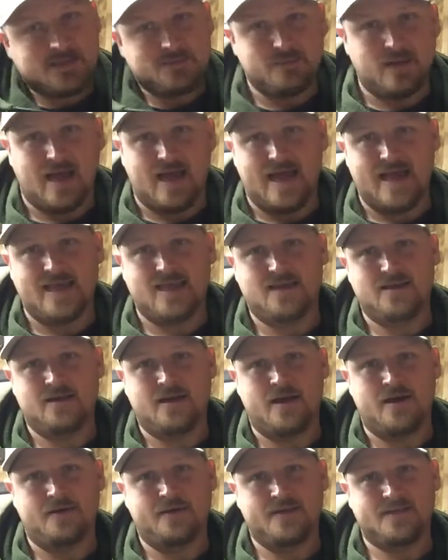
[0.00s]
But hey,
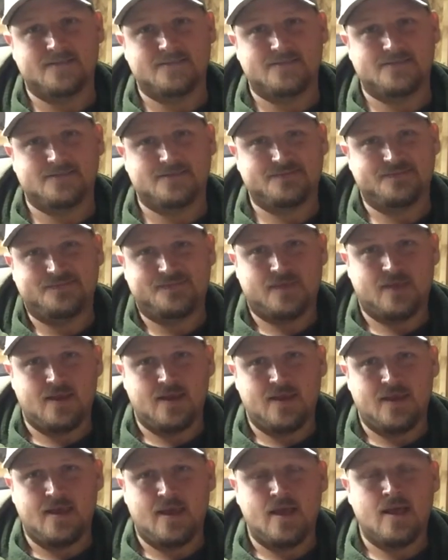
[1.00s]
it's
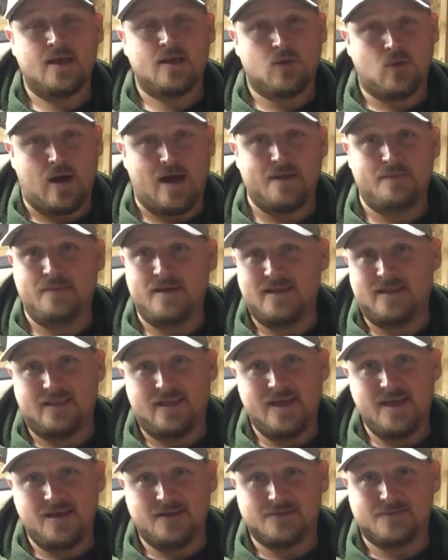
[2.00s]
quite a bit
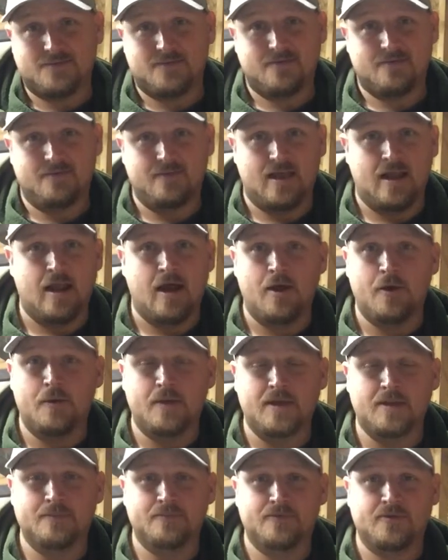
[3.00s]
less than an
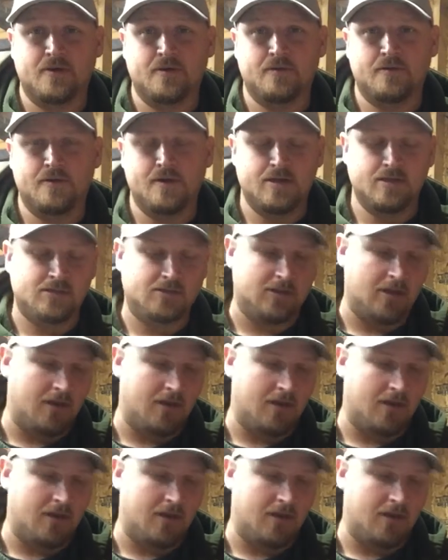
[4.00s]
OEM cylinder is.